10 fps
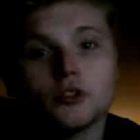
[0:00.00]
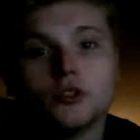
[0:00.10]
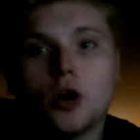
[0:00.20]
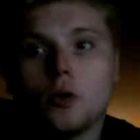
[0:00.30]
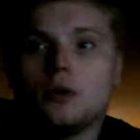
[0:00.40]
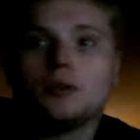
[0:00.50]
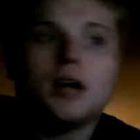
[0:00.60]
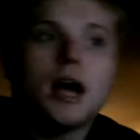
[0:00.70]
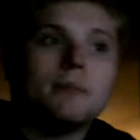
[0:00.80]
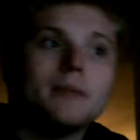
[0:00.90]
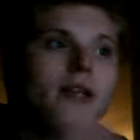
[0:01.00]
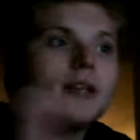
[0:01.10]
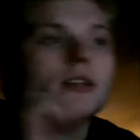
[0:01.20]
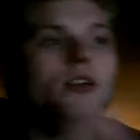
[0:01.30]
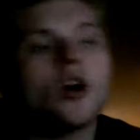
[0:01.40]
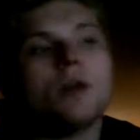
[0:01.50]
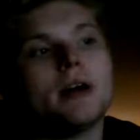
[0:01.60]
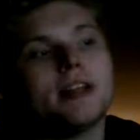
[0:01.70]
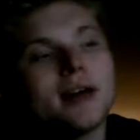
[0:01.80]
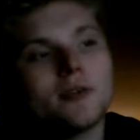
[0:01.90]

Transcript: So I immediately called my dad,